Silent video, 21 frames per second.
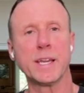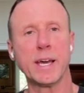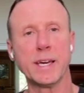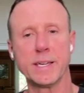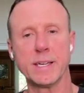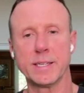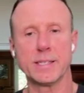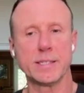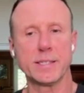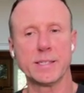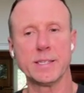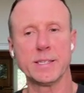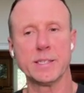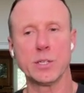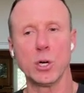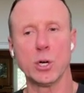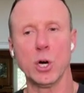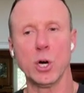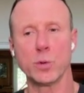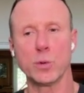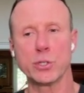a
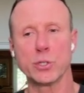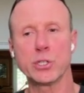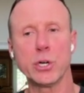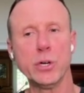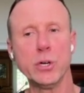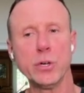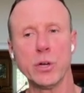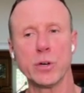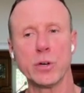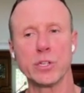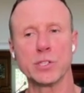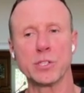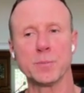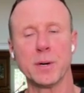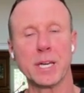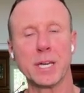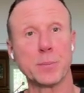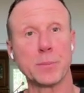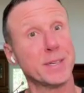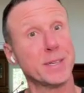return on his money,